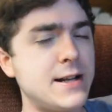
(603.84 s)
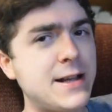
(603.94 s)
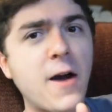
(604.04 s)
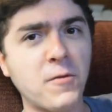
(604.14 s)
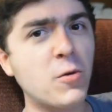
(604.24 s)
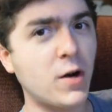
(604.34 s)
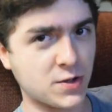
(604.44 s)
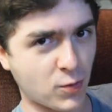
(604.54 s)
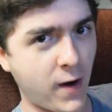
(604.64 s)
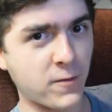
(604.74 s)
then it definitely
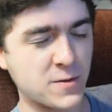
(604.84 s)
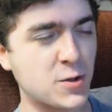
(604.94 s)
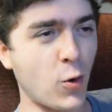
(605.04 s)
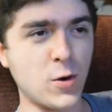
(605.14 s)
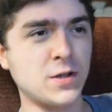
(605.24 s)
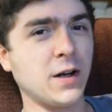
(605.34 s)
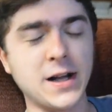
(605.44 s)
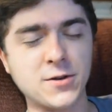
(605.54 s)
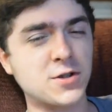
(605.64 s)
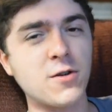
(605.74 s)
was a reference towards it.
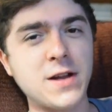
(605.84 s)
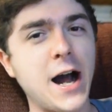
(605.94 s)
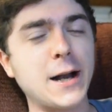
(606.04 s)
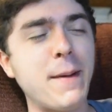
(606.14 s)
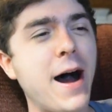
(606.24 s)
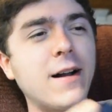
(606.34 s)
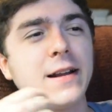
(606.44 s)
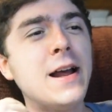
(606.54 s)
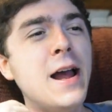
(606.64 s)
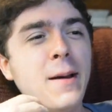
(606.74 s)
Like, there's no doubt about
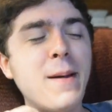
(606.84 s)
it.